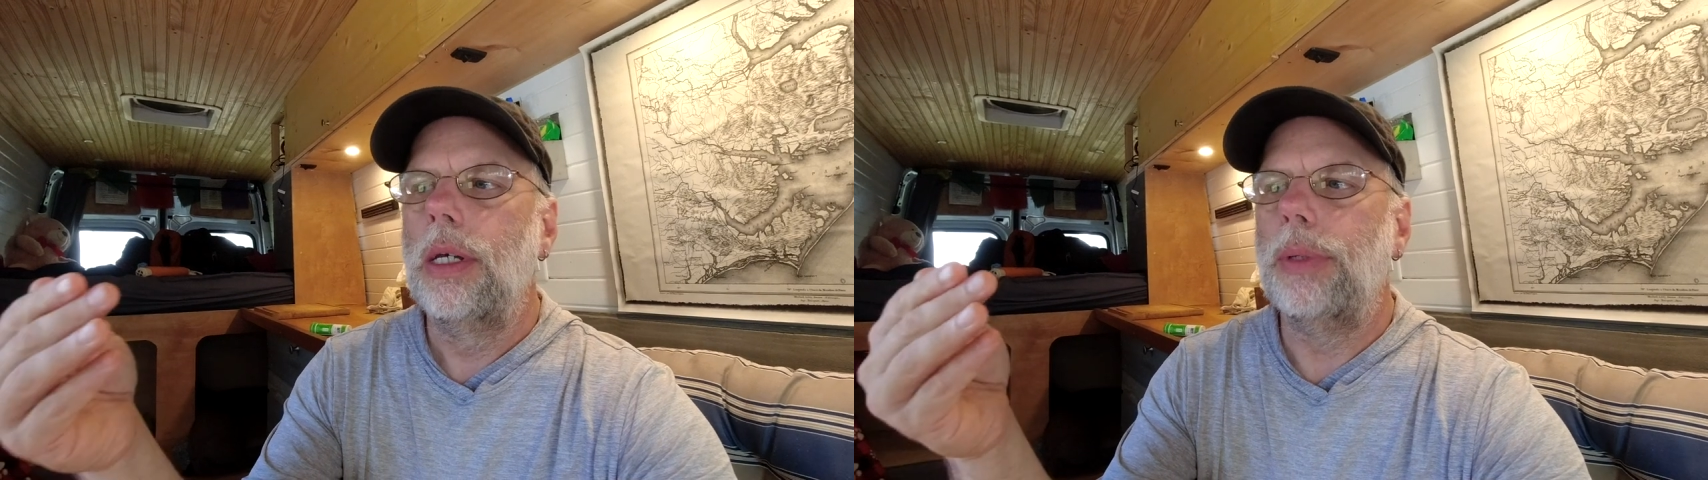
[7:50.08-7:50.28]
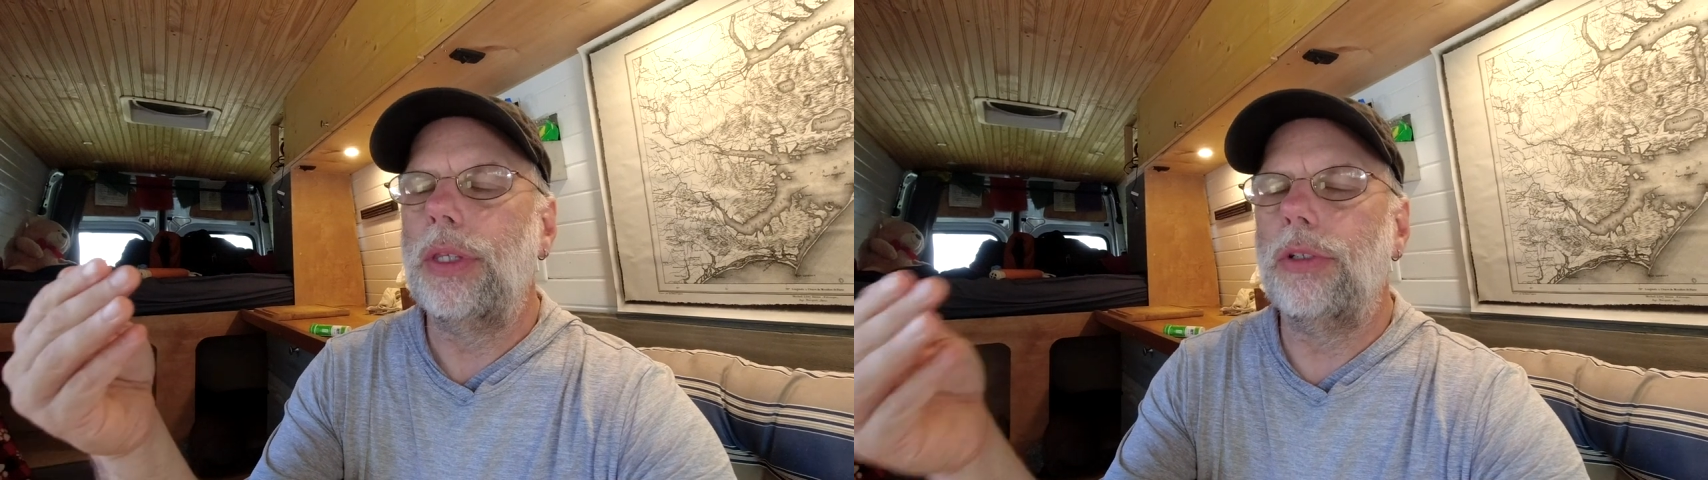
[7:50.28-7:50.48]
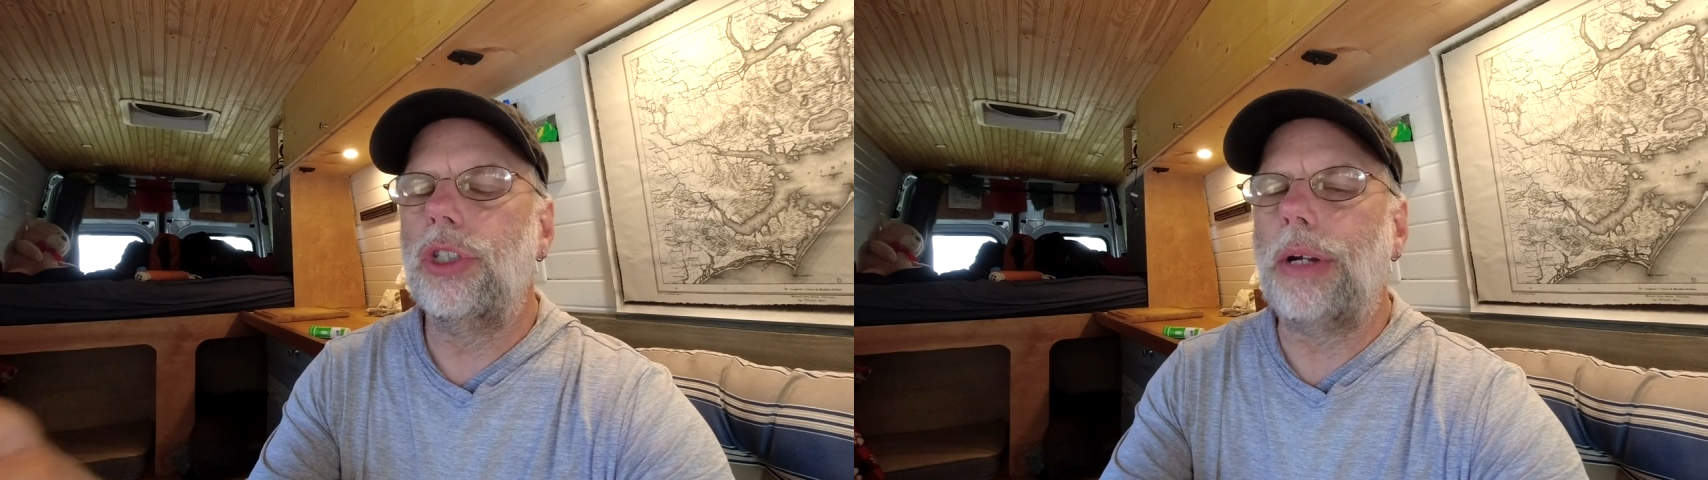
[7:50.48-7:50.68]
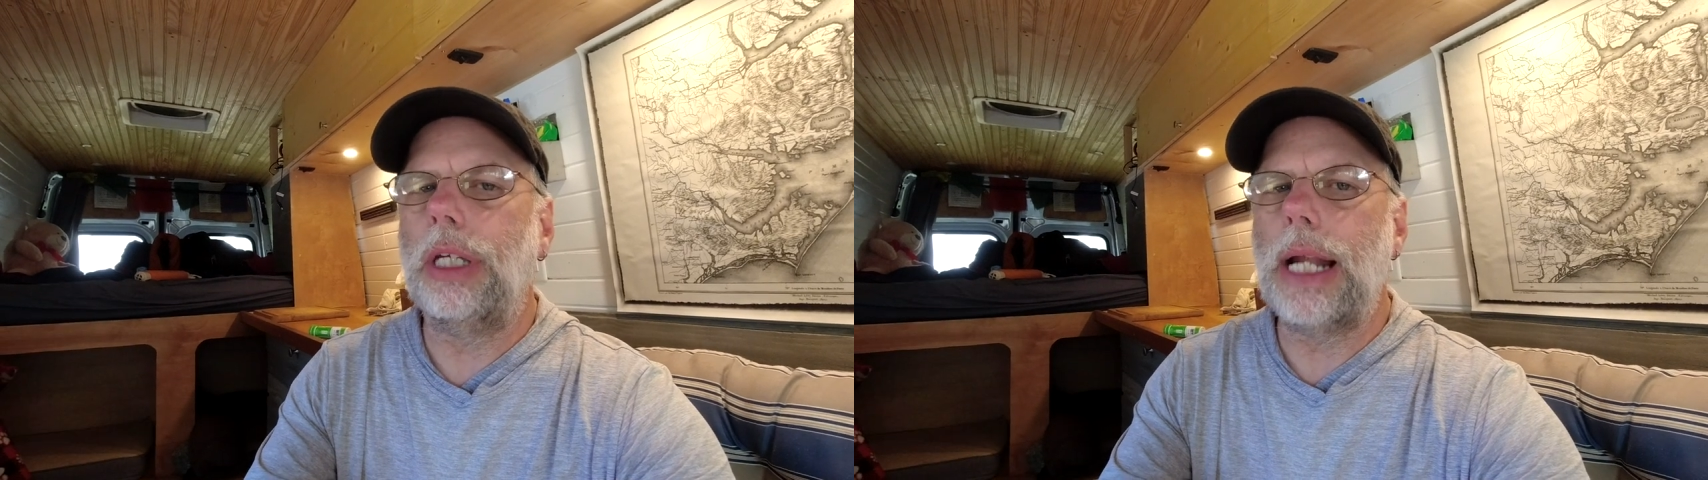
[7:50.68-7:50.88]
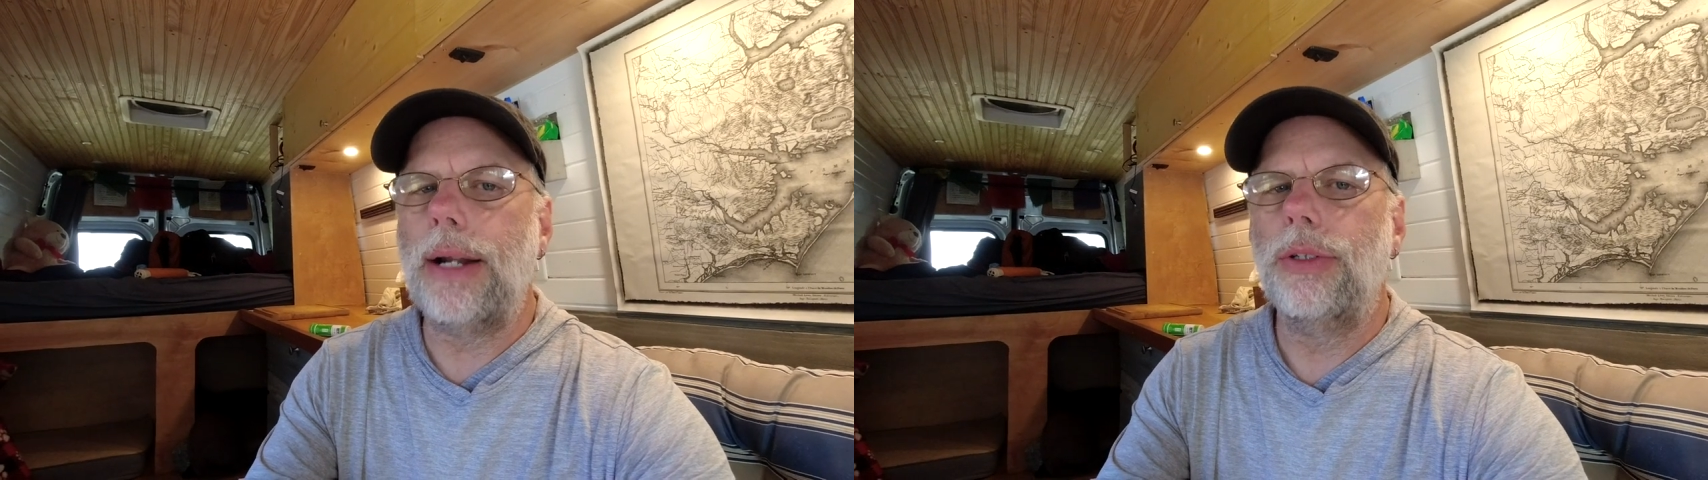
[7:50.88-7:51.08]
but they're
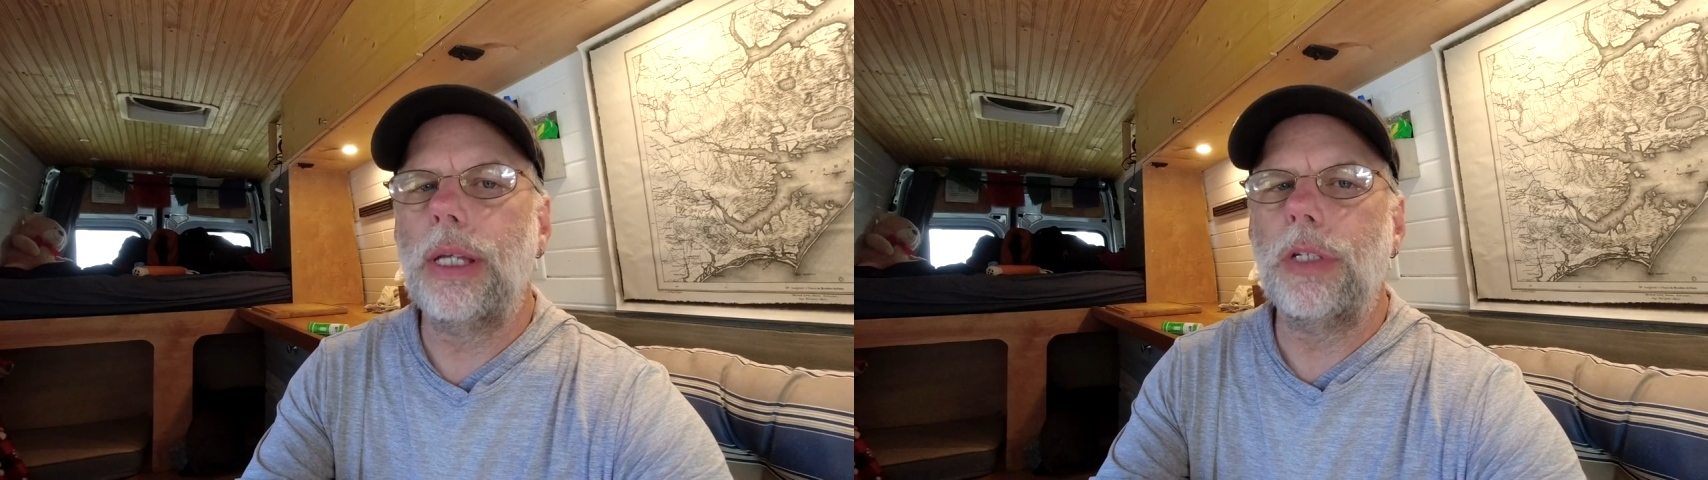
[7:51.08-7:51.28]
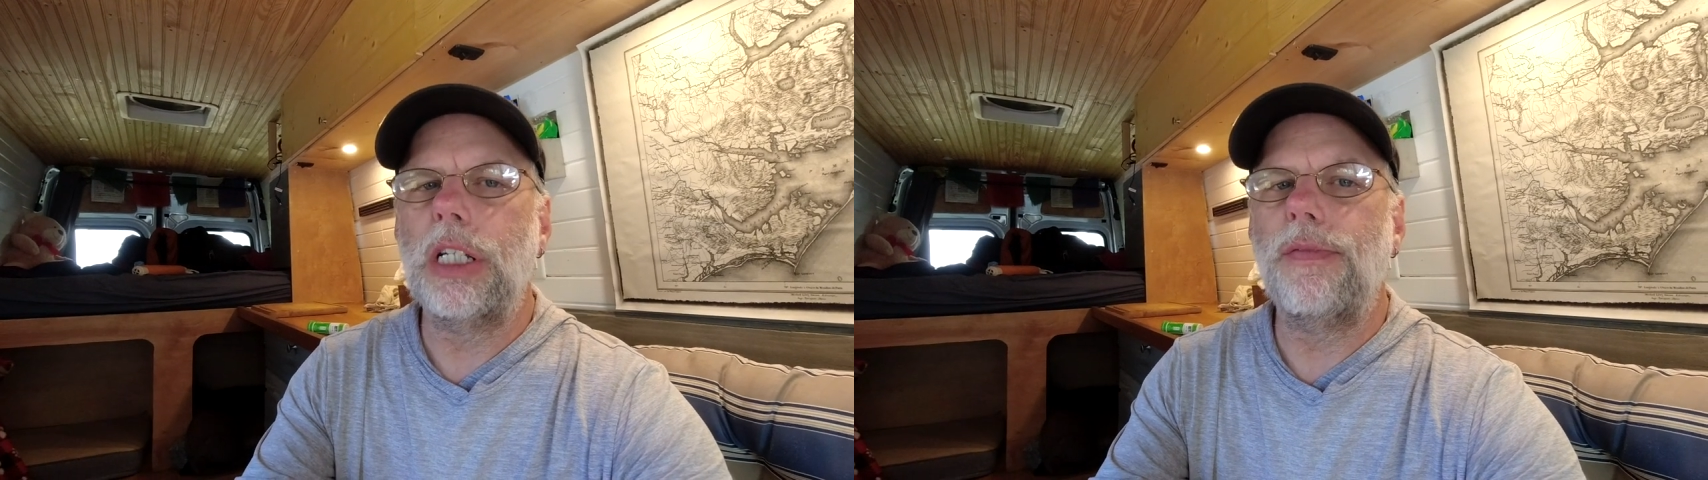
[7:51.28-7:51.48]
generally not hooked up to